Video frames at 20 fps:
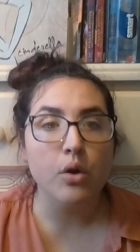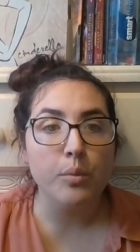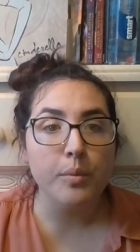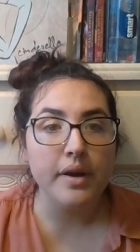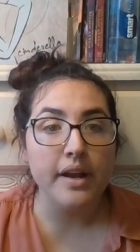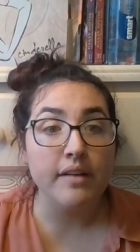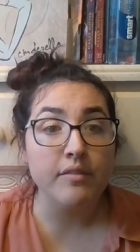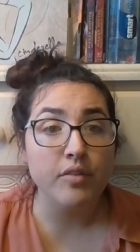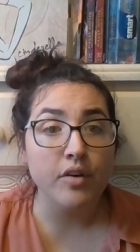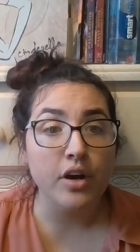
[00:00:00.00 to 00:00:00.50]
or
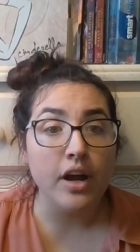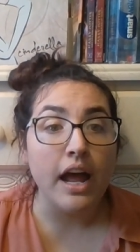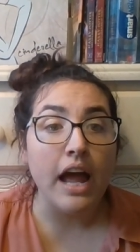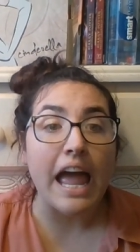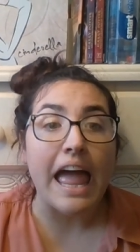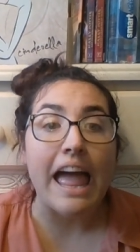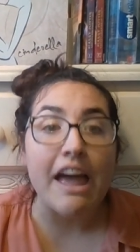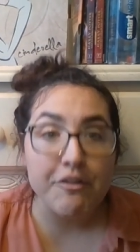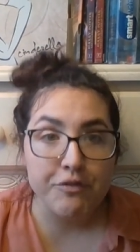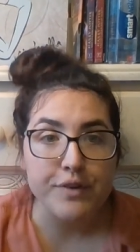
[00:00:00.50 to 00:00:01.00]
whatever.
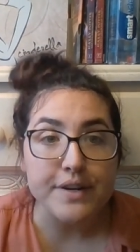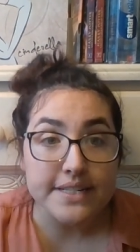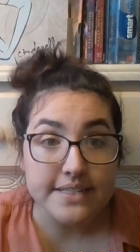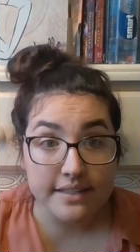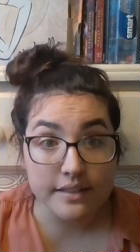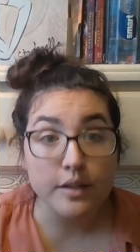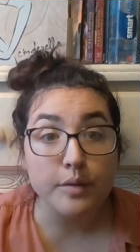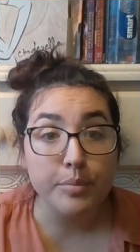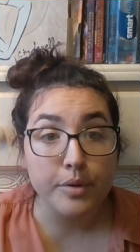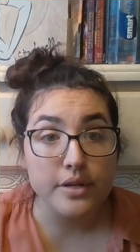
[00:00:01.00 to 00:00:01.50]
Every
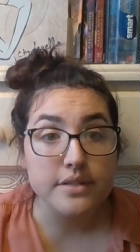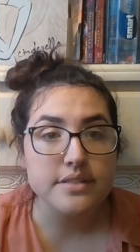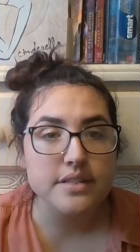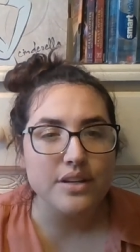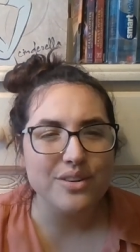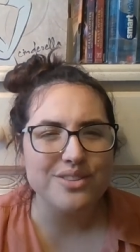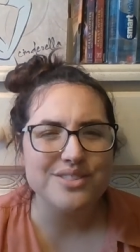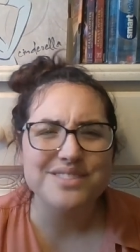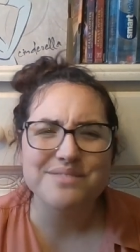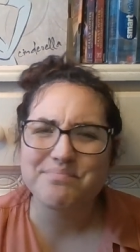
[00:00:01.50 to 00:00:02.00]
single person
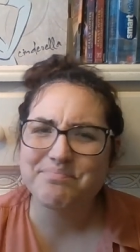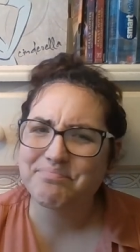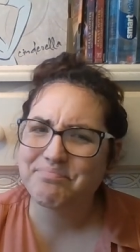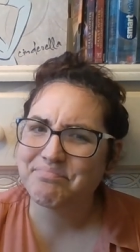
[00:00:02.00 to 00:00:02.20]
goes,